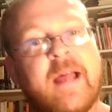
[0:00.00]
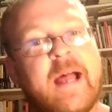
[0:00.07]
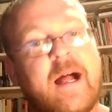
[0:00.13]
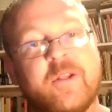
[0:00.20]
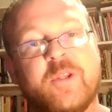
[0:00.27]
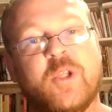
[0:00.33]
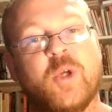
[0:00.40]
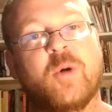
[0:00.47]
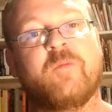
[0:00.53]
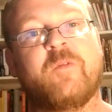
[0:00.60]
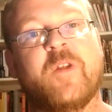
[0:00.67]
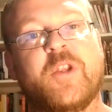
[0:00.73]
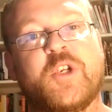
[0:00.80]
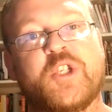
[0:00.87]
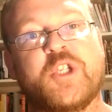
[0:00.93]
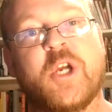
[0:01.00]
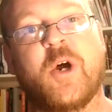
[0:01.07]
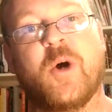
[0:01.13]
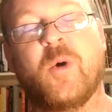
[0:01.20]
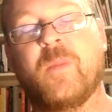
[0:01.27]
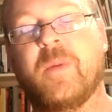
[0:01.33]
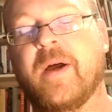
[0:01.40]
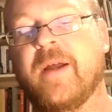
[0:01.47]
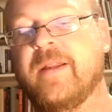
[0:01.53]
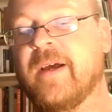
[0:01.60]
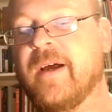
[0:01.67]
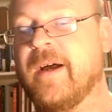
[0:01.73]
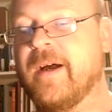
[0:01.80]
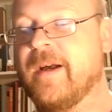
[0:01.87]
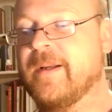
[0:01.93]
I'll do them for the show, but
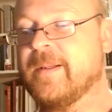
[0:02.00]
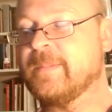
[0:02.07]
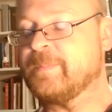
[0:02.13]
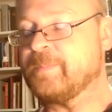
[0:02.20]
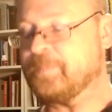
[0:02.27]
uh,